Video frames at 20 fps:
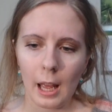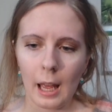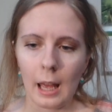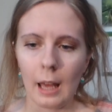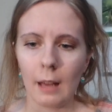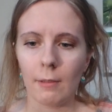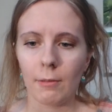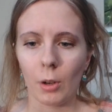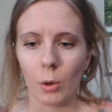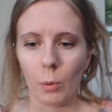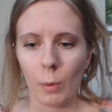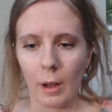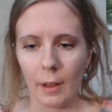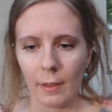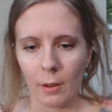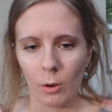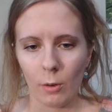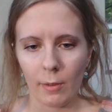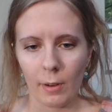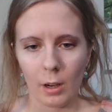And for a while,
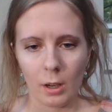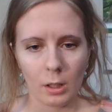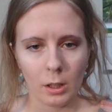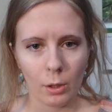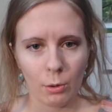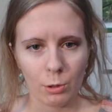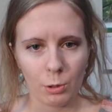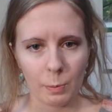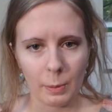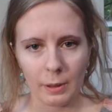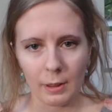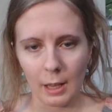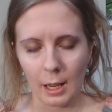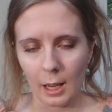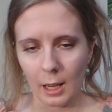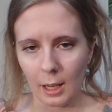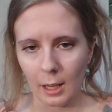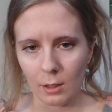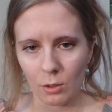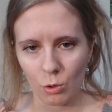they were very close, but
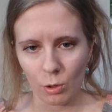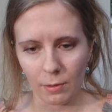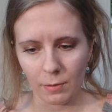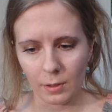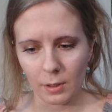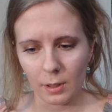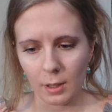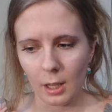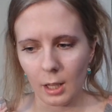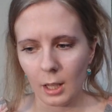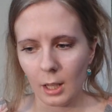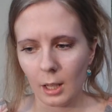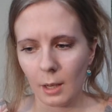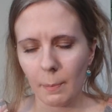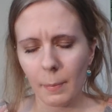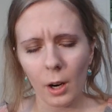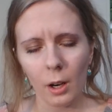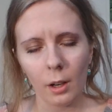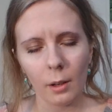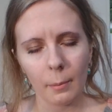they had drifted
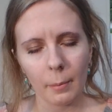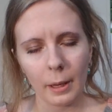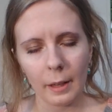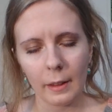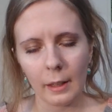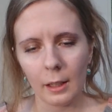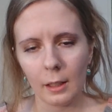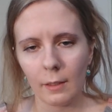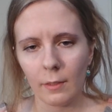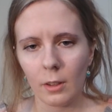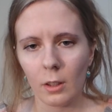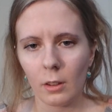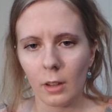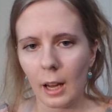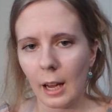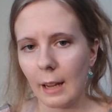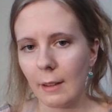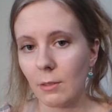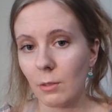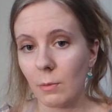apart by the end of their
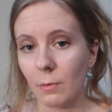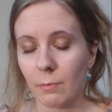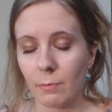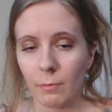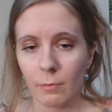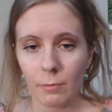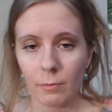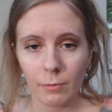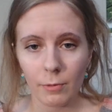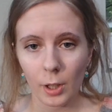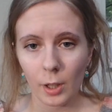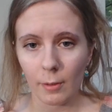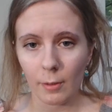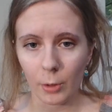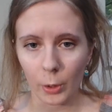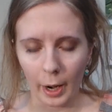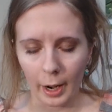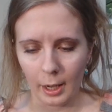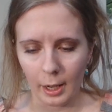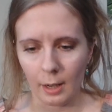lives for a
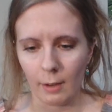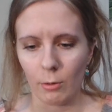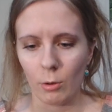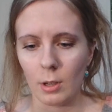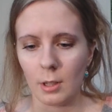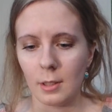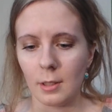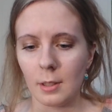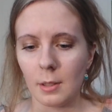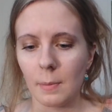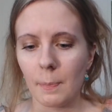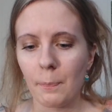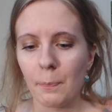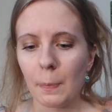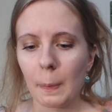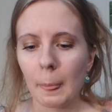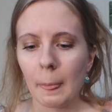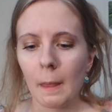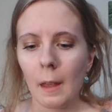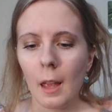variety of reasons.
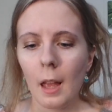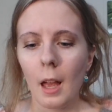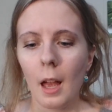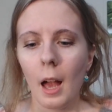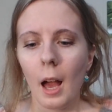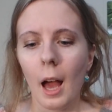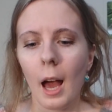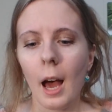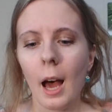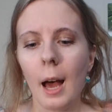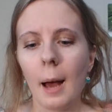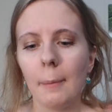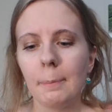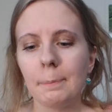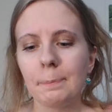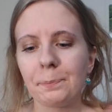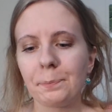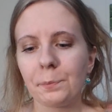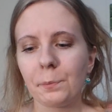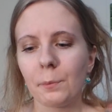
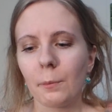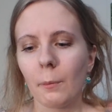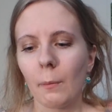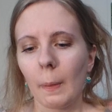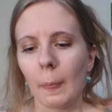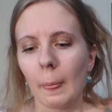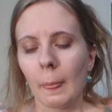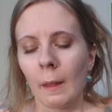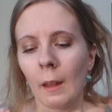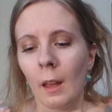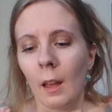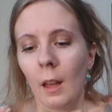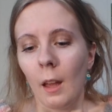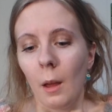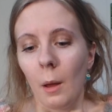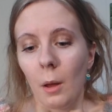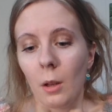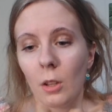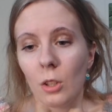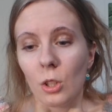Um,
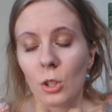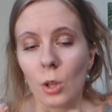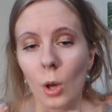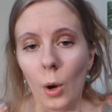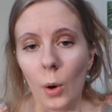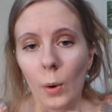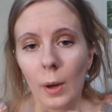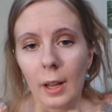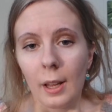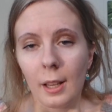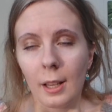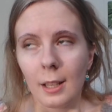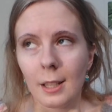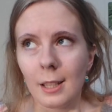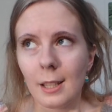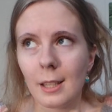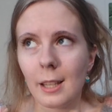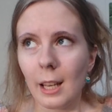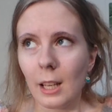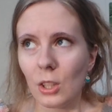so
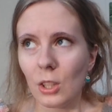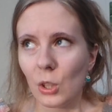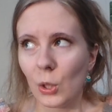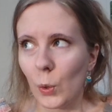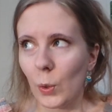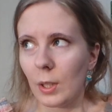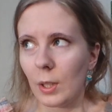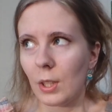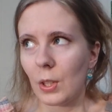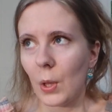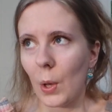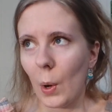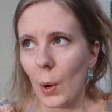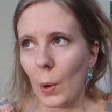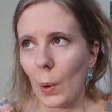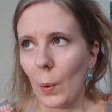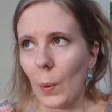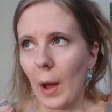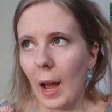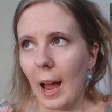C.S. Lewis,
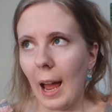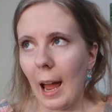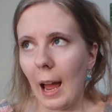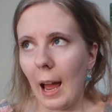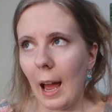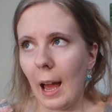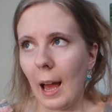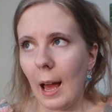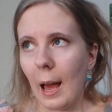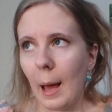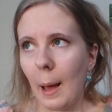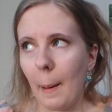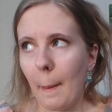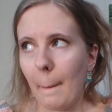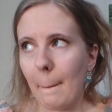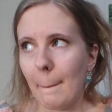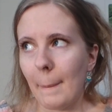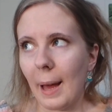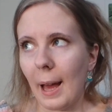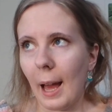though,
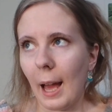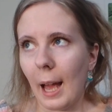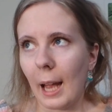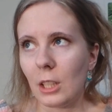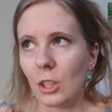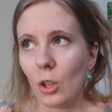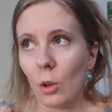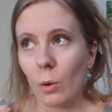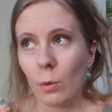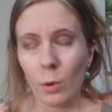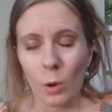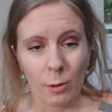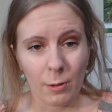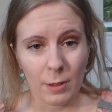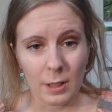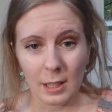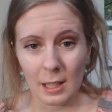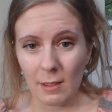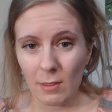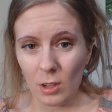I don't know if
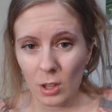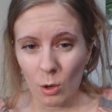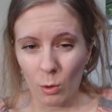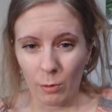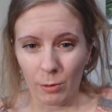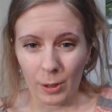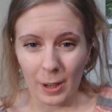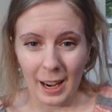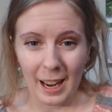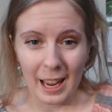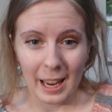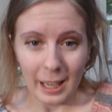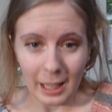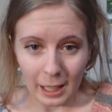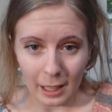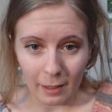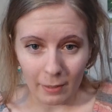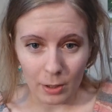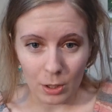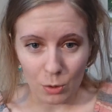he's even known for
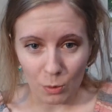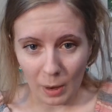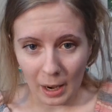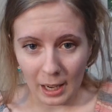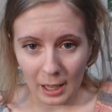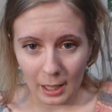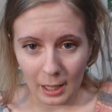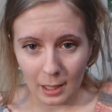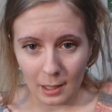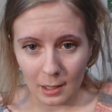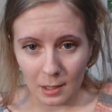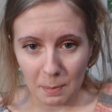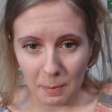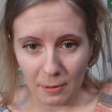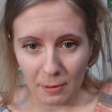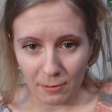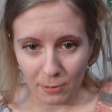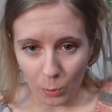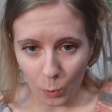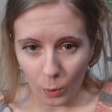any of his writings
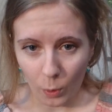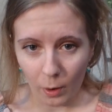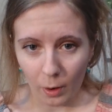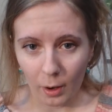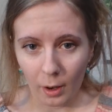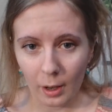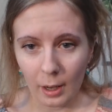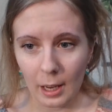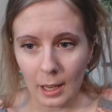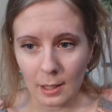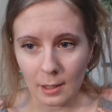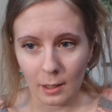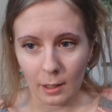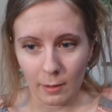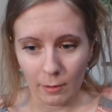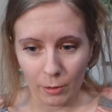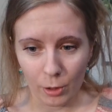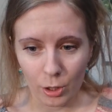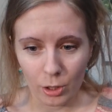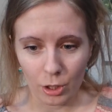before his
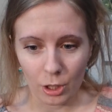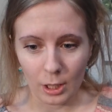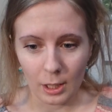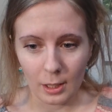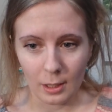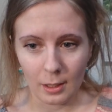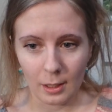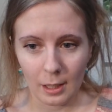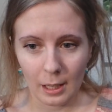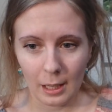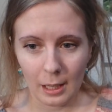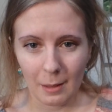conversion.